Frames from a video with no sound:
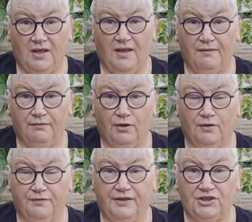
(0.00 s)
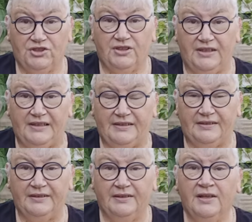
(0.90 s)
vlog finished and
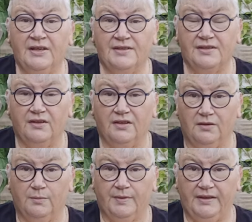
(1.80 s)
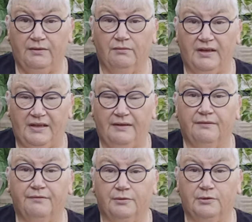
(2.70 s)
edited so that it'll be ready
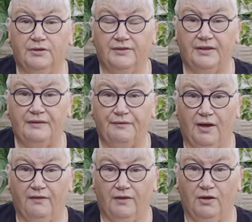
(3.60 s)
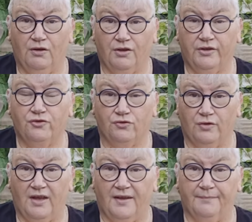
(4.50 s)
for the 5 o'clock
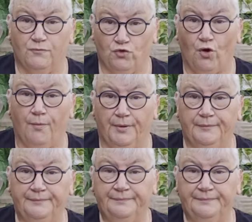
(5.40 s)
drop.